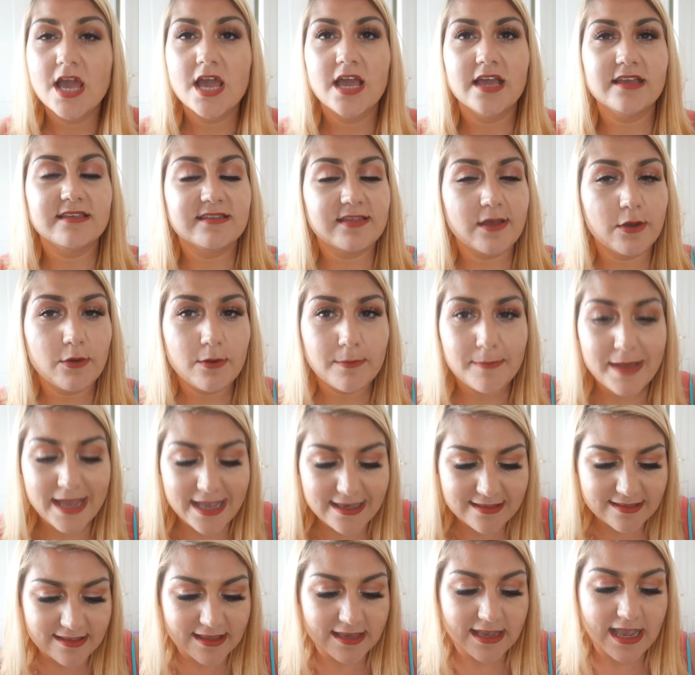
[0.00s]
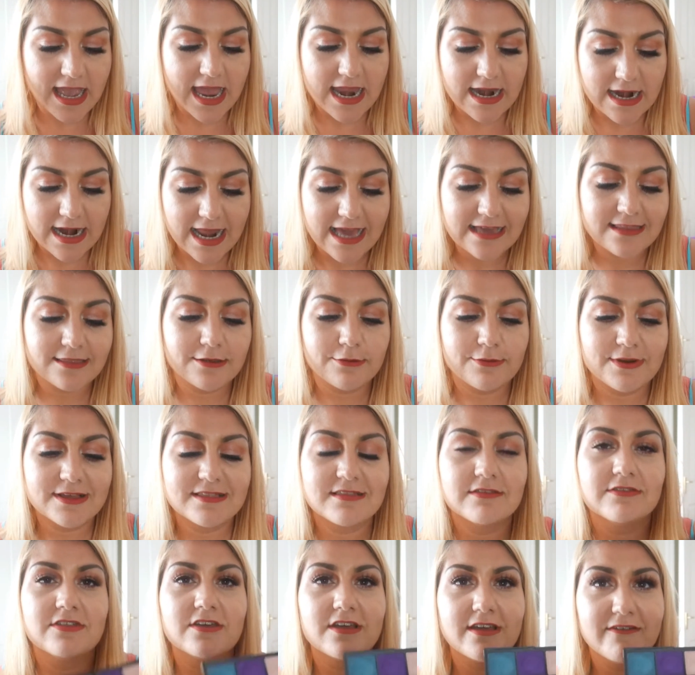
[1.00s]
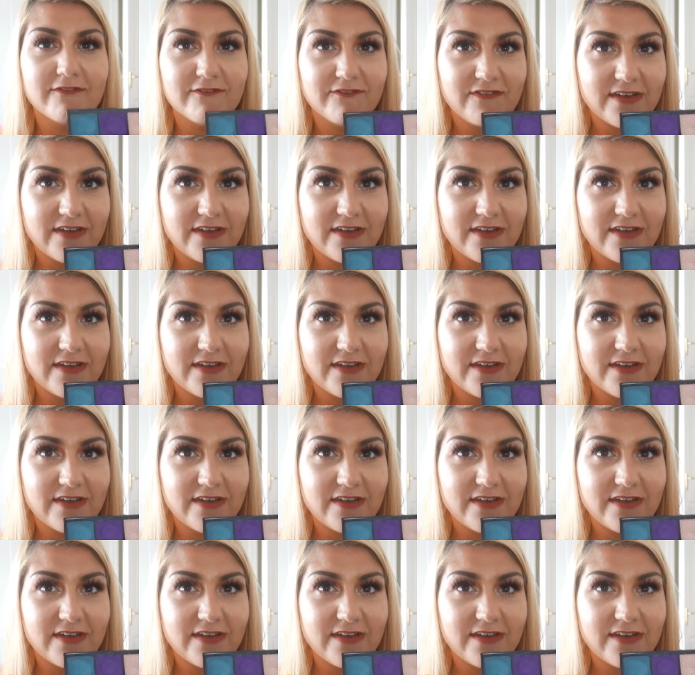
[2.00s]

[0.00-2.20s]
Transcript: it's so amazing, and like the rest of the